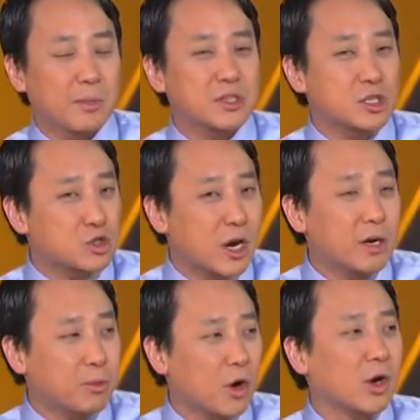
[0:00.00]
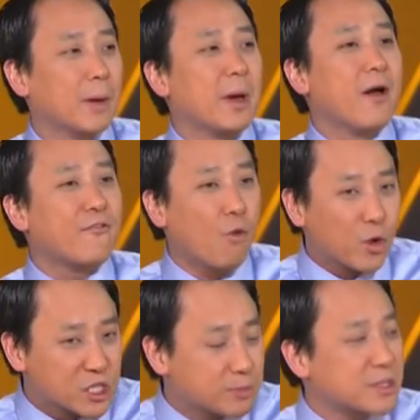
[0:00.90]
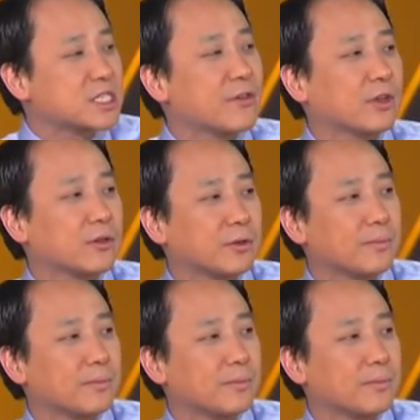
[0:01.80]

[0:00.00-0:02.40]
Because they're trying to program for specific.